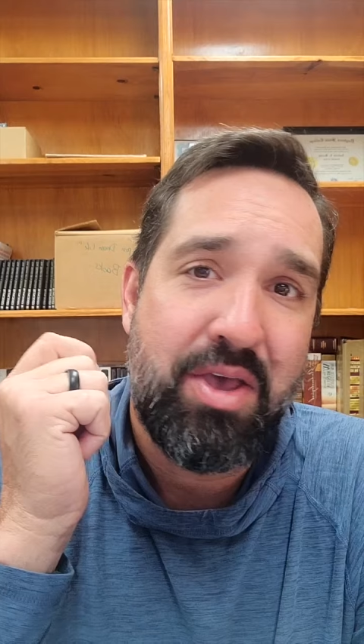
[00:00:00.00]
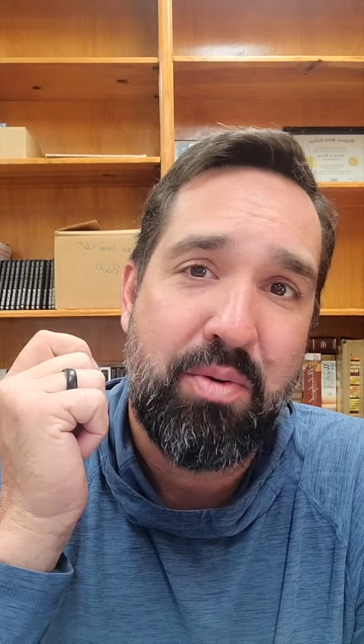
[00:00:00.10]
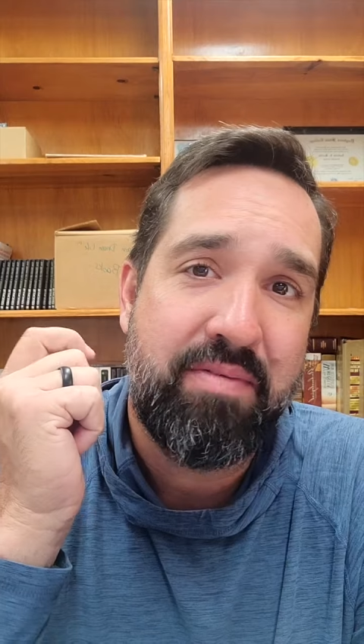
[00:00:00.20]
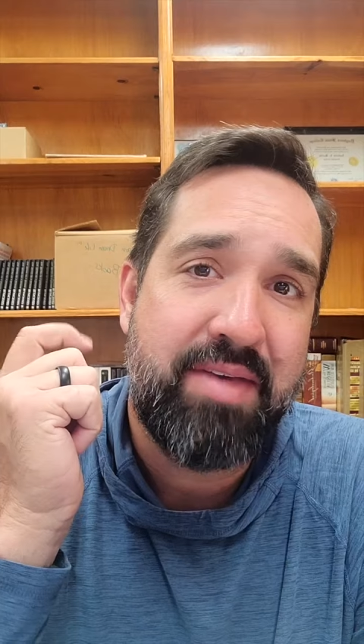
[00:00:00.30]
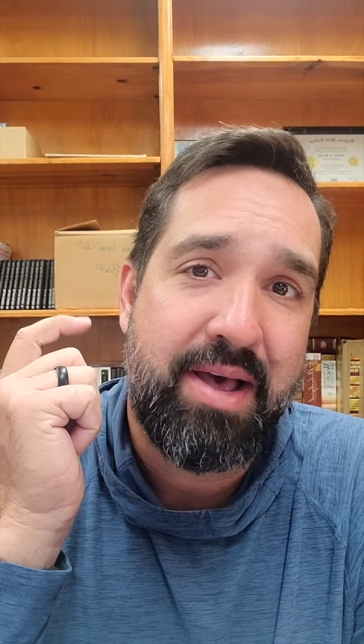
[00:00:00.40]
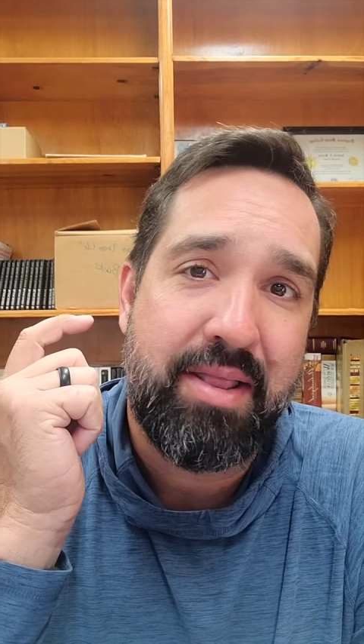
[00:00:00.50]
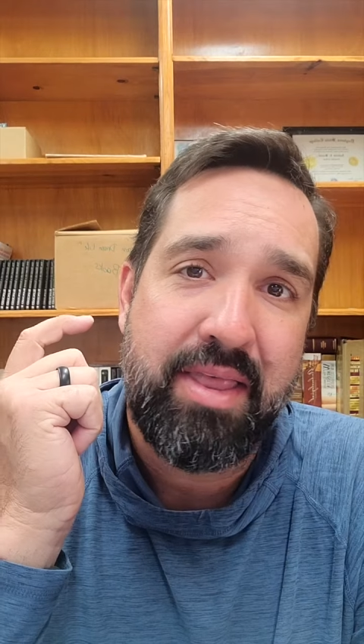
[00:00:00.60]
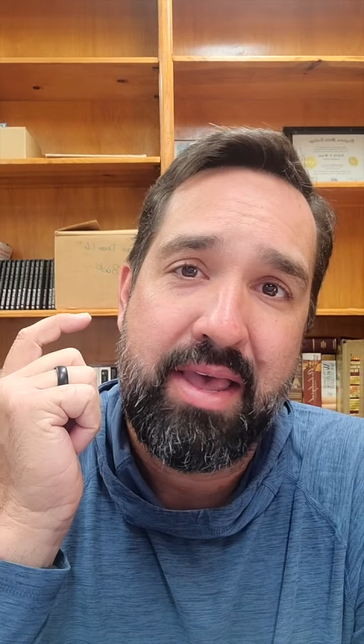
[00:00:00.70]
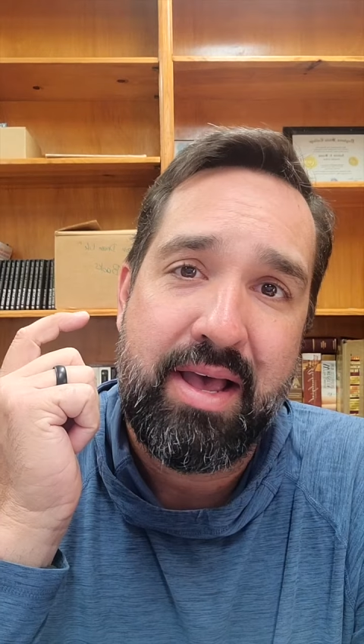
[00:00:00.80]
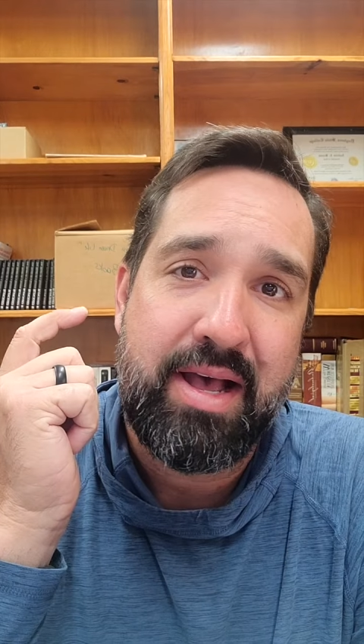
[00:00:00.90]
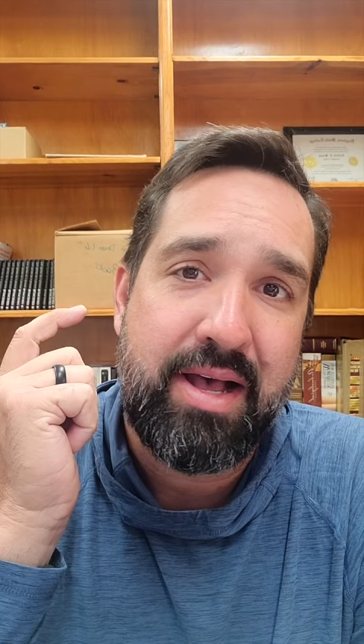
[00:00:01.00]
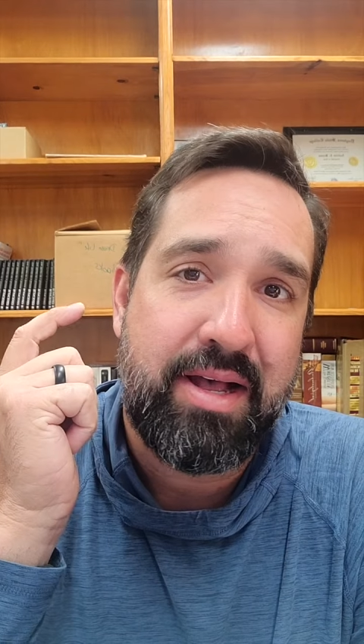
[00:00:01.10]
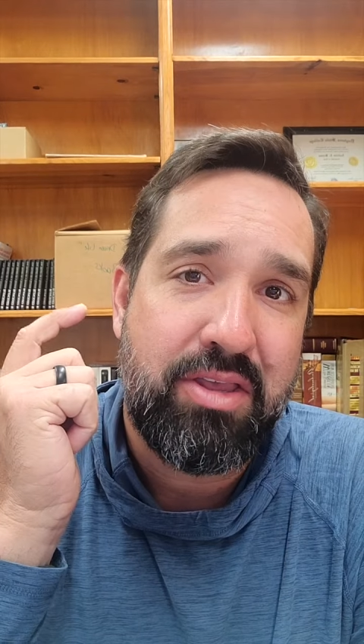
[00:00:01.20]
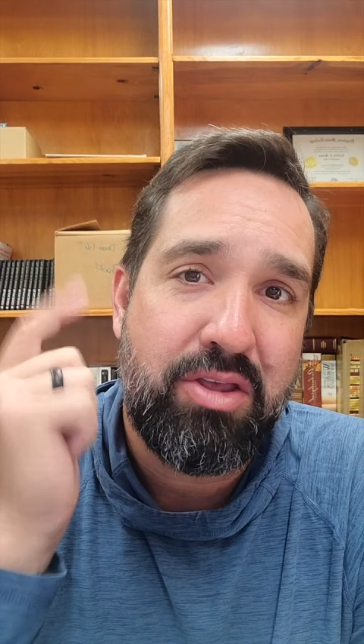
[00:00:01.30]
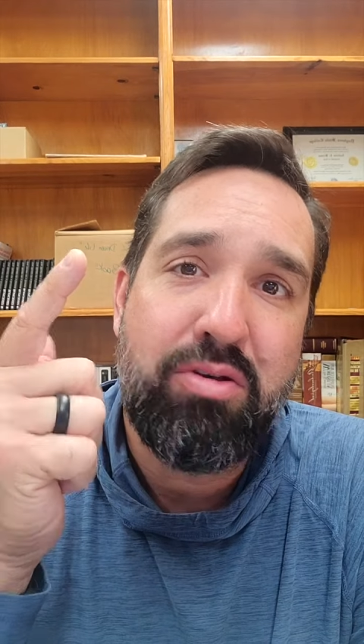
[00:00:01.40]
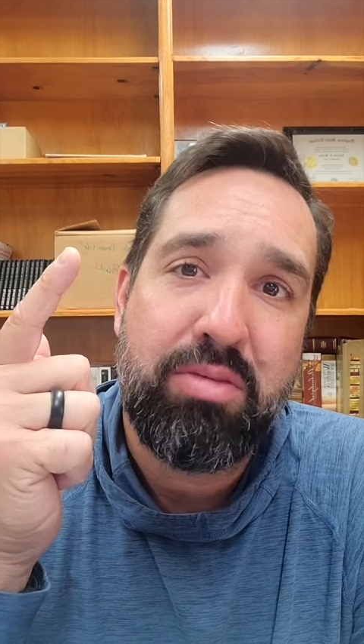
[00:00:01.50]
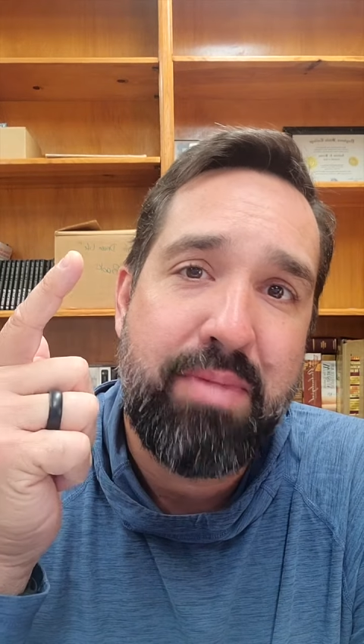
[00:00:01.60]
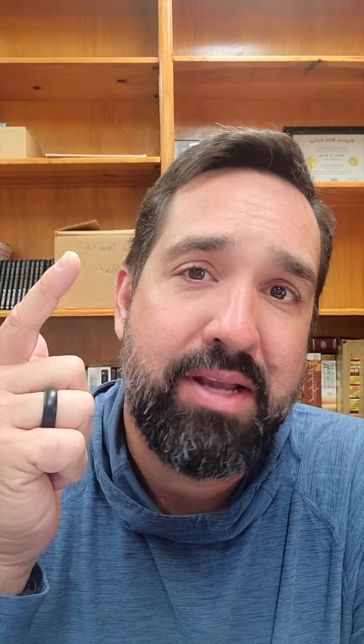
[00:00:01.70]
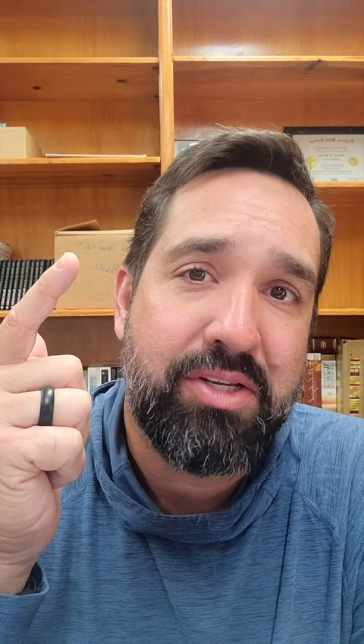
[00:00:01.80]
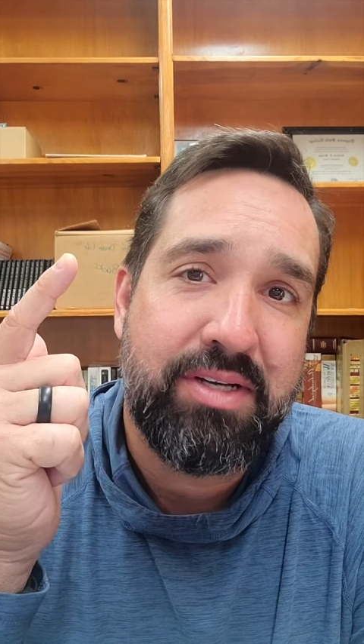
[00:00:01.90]
We've got uh, youth
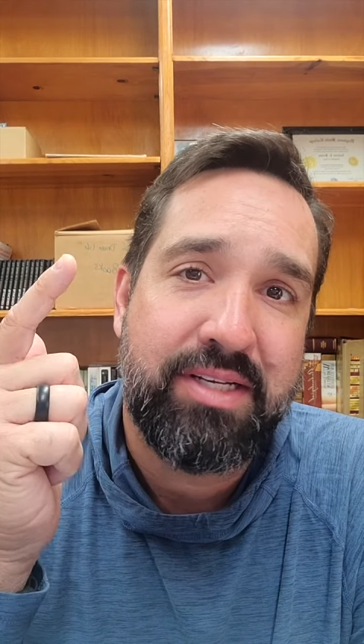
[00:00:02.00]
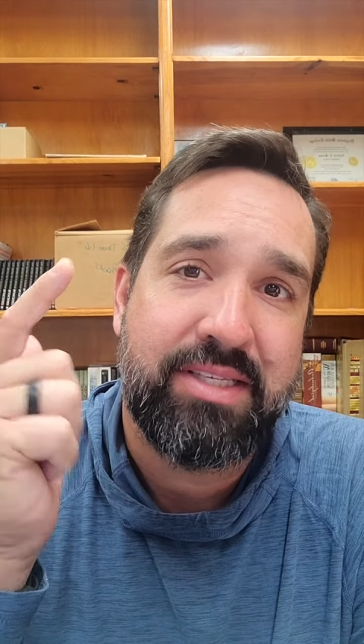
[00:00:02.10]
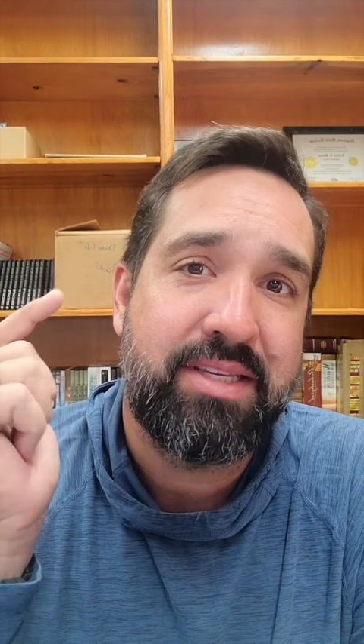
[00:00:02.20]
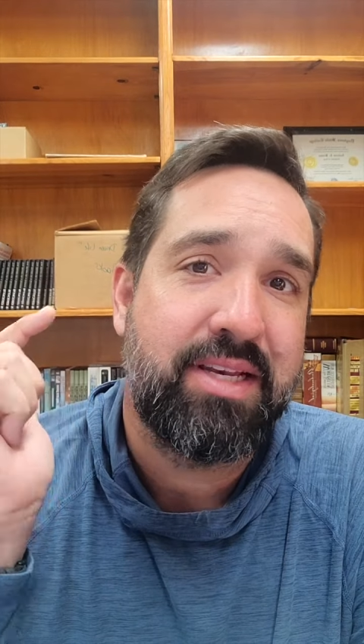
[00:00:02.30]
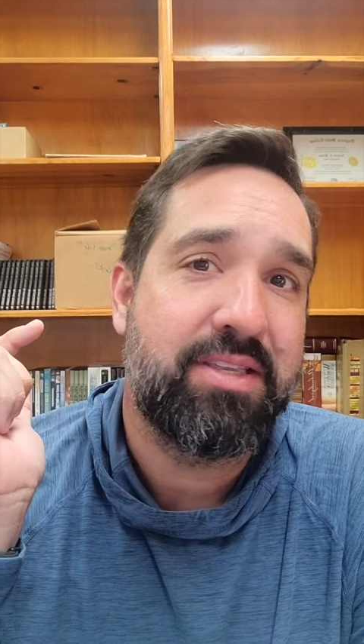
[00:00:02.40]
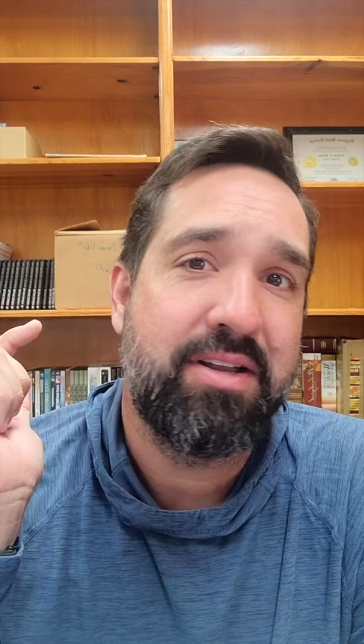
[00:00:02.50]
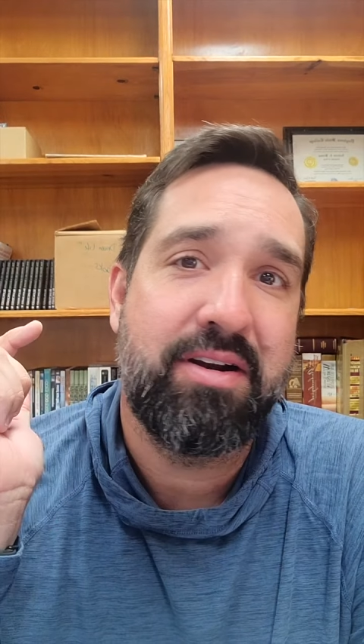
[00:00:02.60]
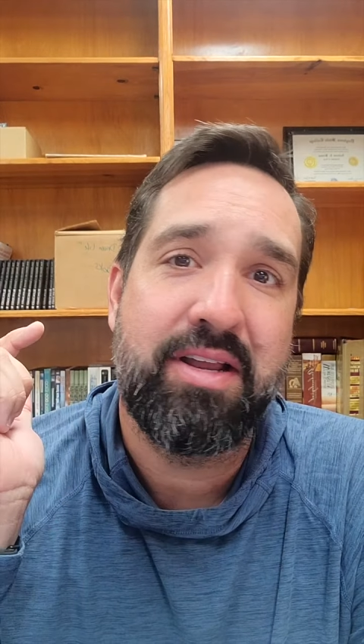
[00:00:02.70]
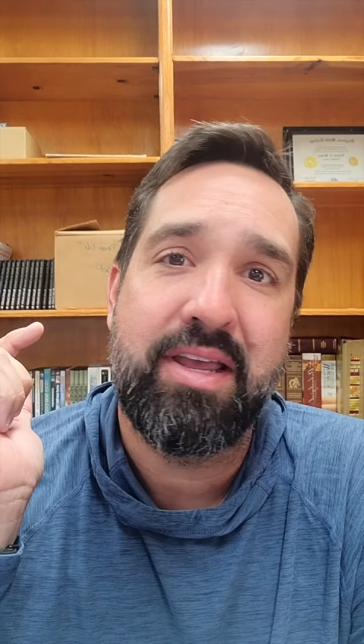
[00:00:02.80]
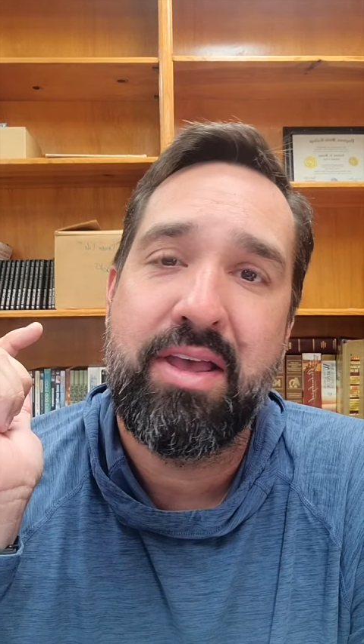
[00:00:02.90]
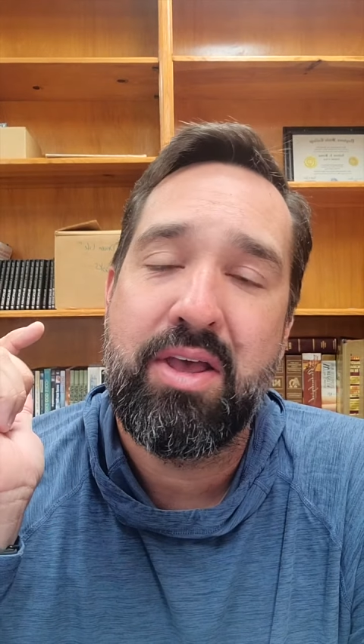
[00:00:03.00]
ministries at six thirty.